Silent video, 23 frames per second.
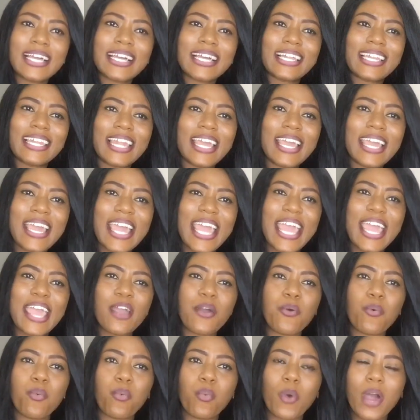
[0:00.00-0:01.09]
clear,
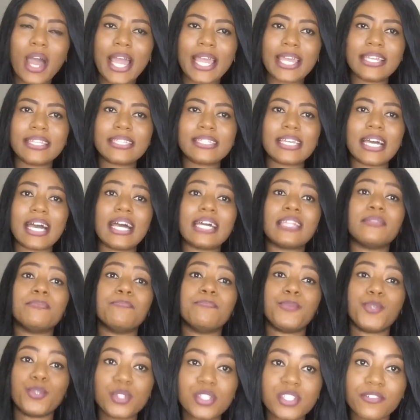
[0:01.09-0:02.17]
white,
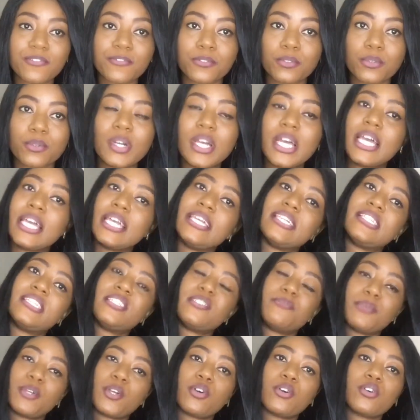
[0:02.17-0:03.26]
and beautiful, it
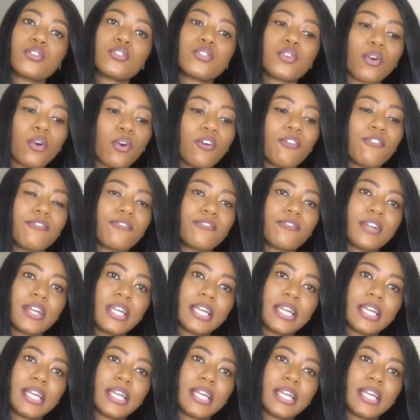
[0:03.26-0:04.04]
is because of